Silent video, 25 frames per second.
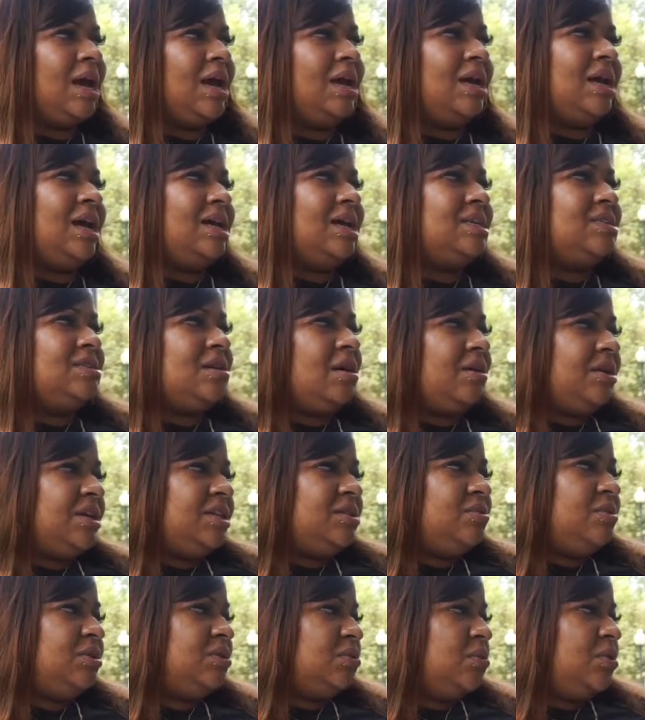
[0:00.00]
I saw
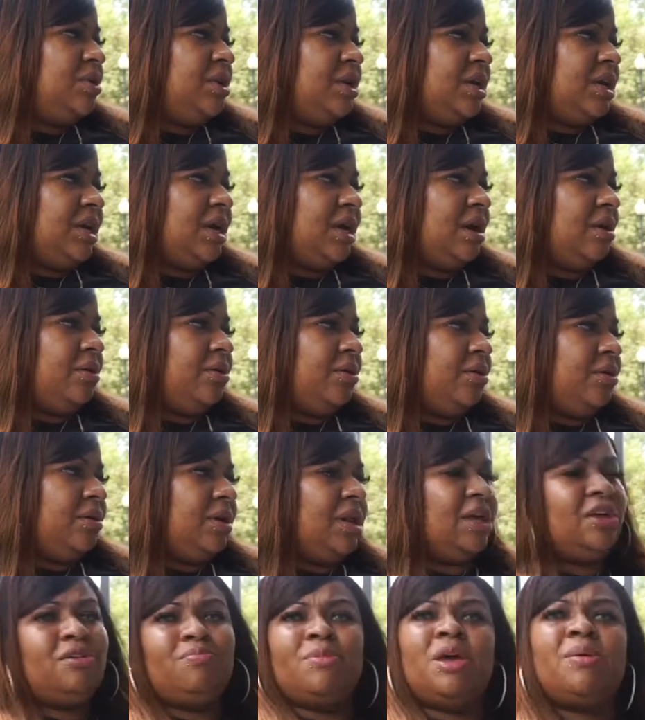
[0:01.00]
this was on the counter.
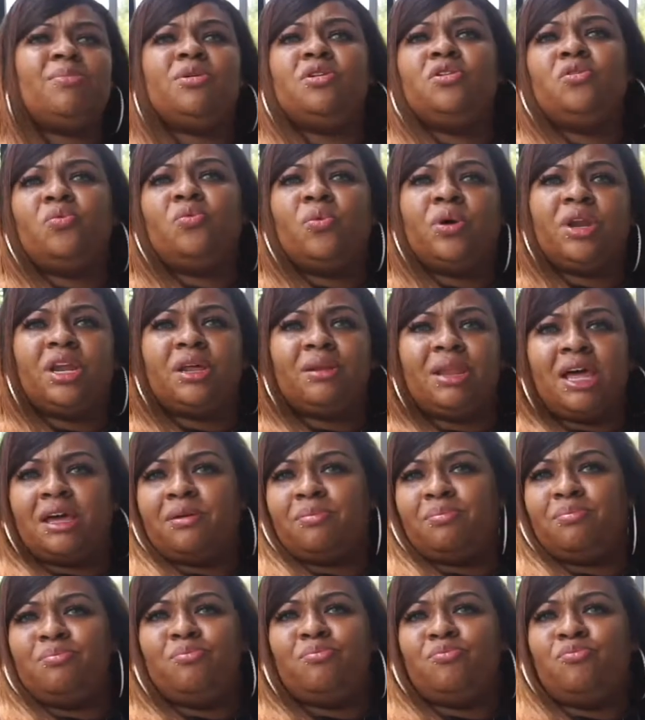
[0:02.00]
Like, maybe you want to like